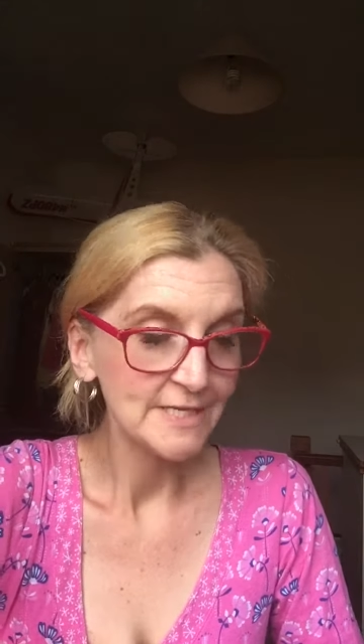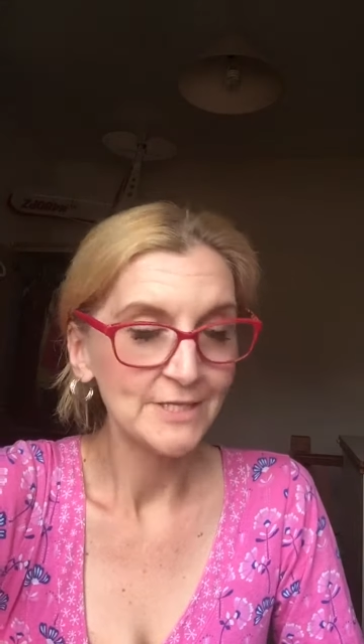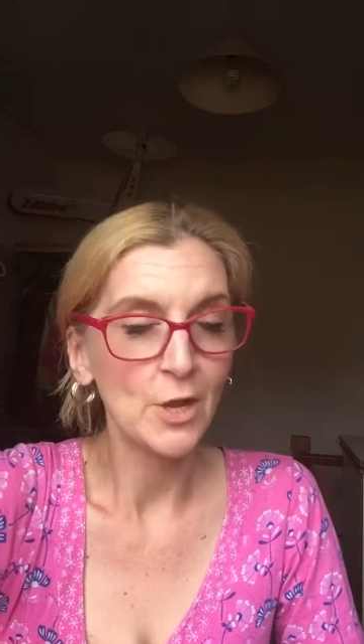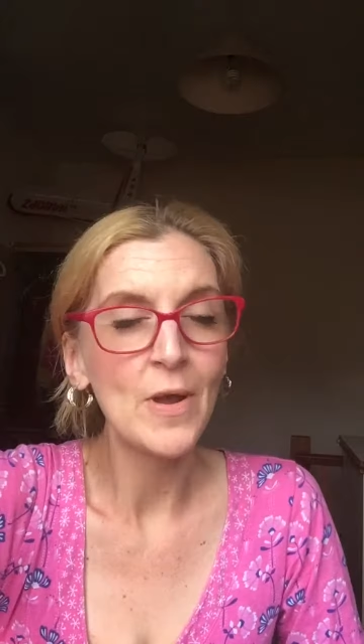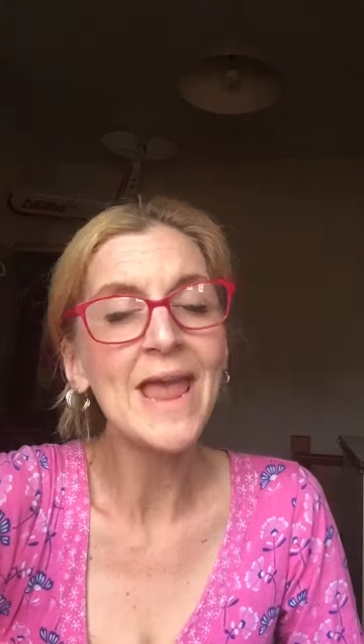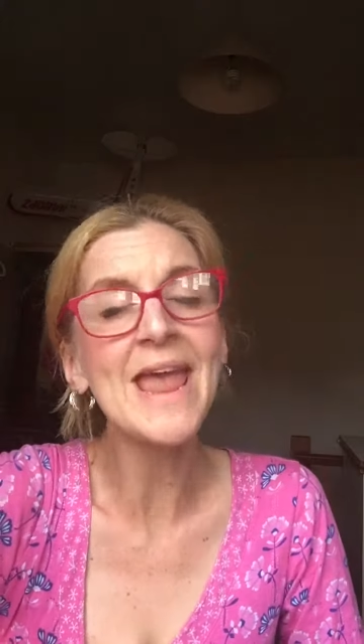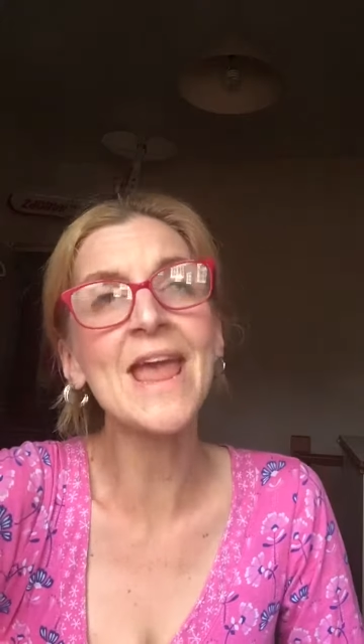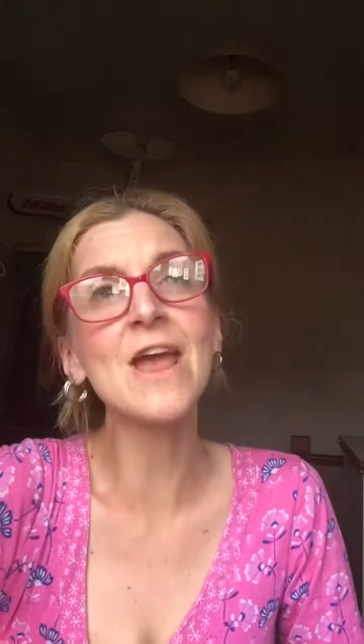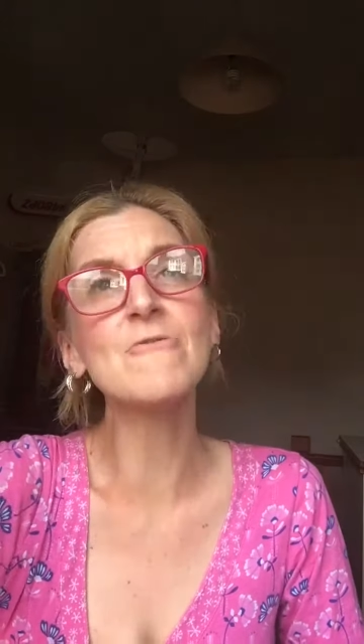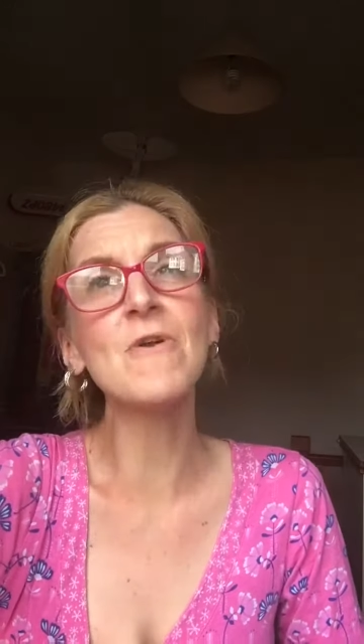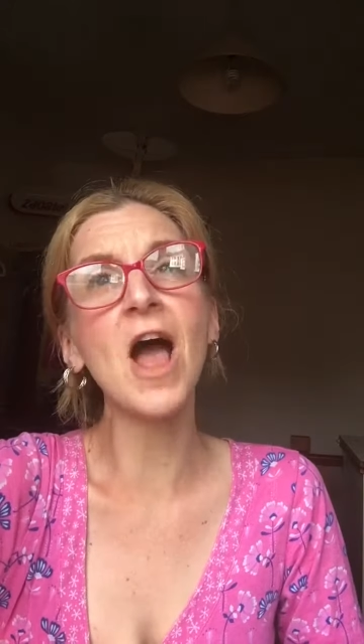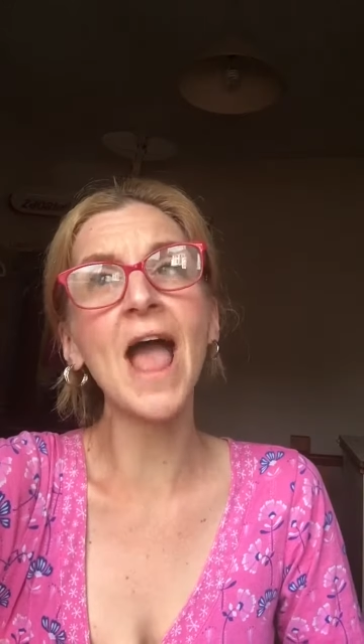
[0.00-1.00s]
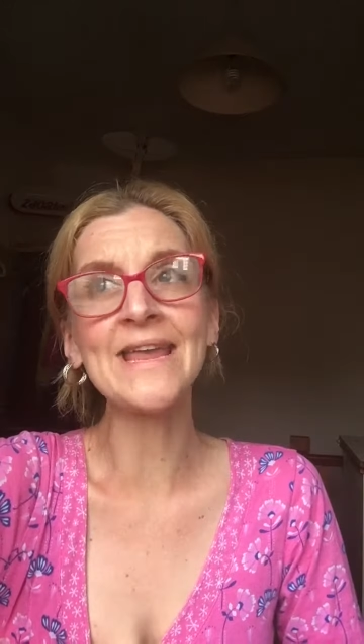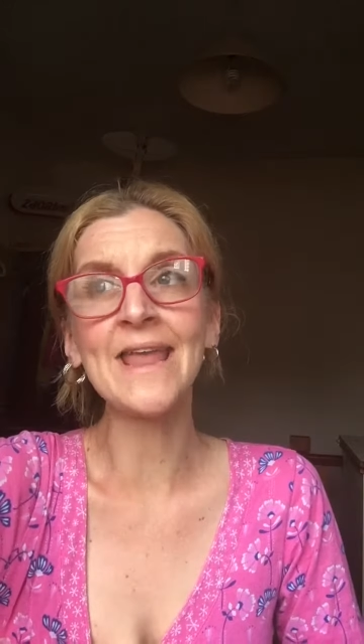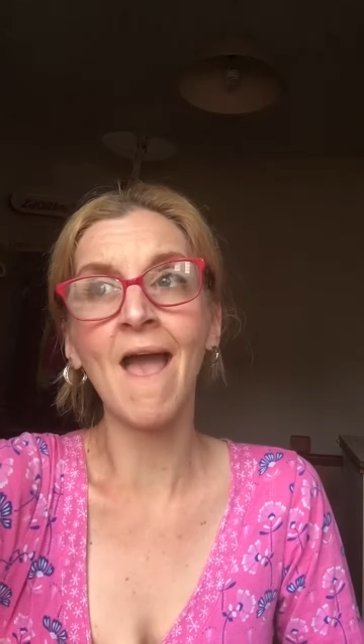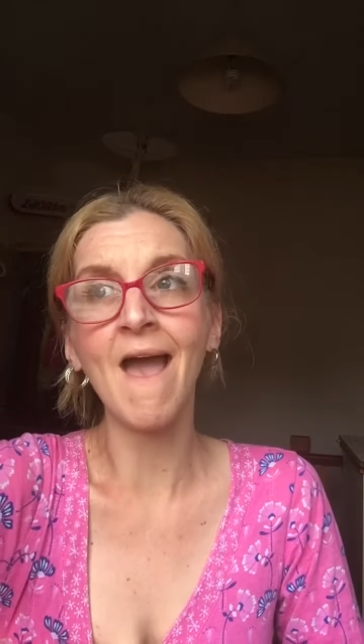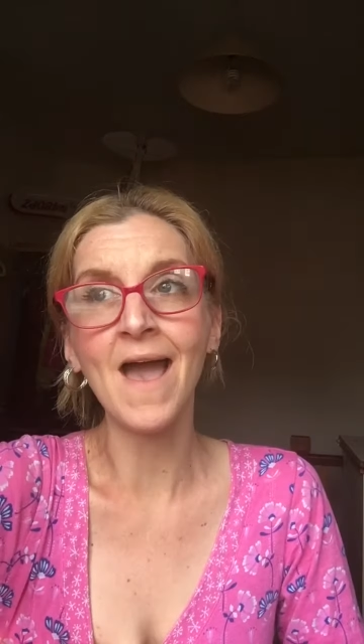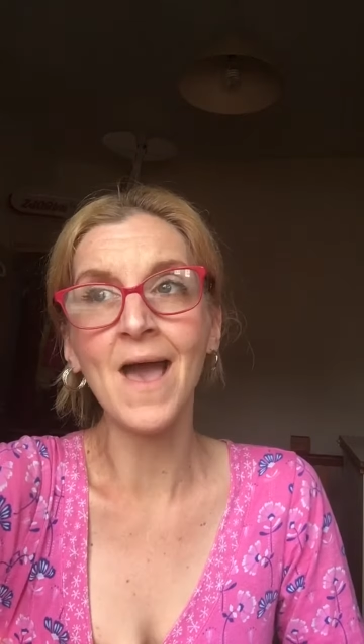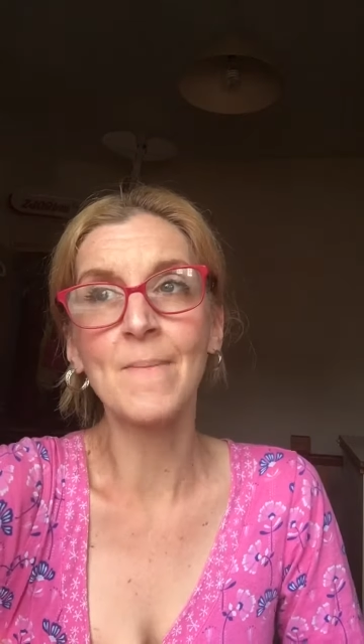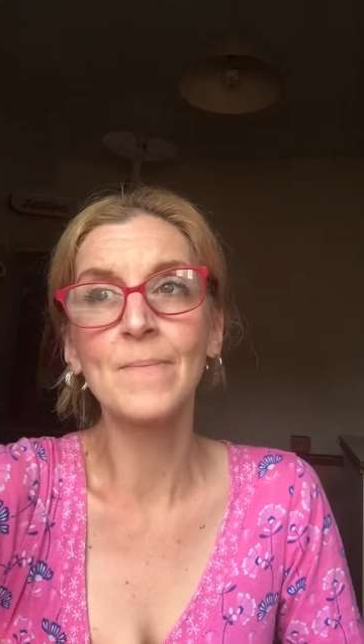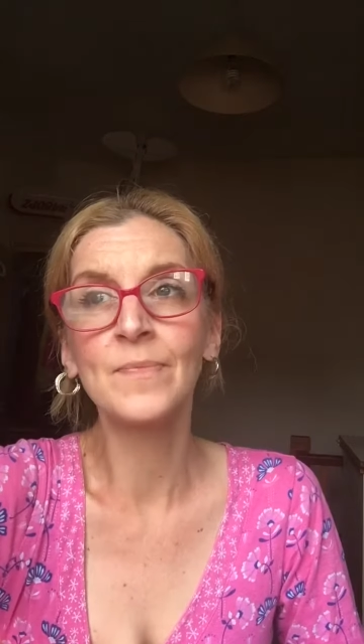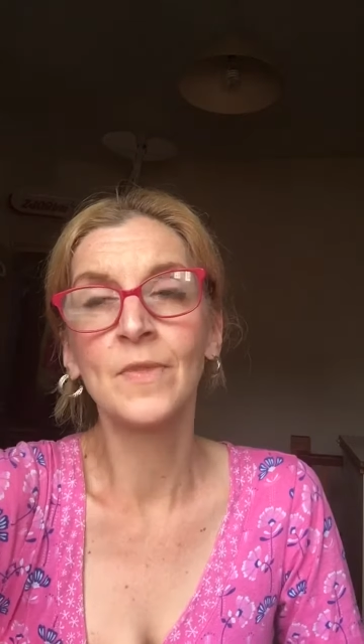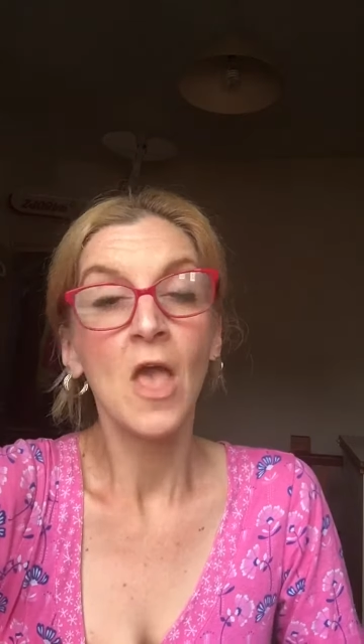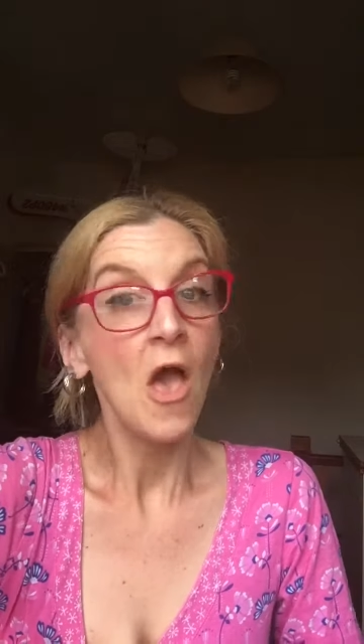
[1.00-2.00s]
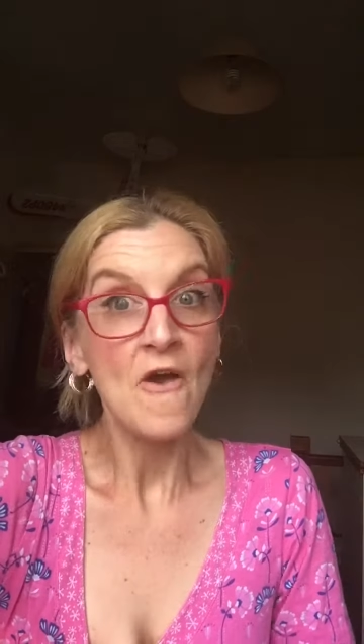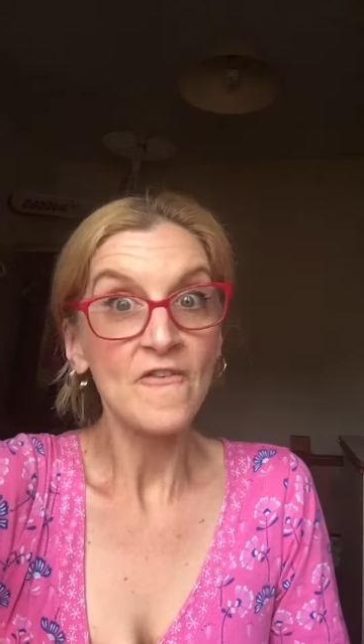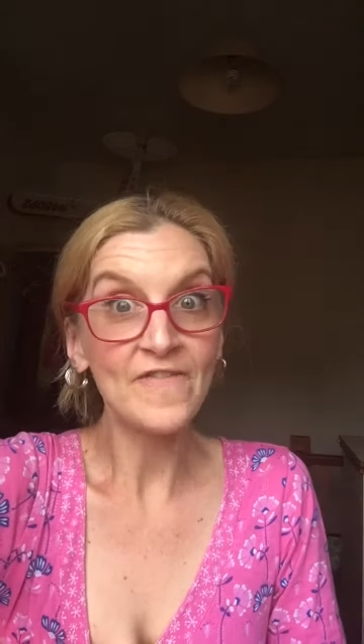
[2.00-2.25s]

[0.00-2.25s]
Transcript: So here I am,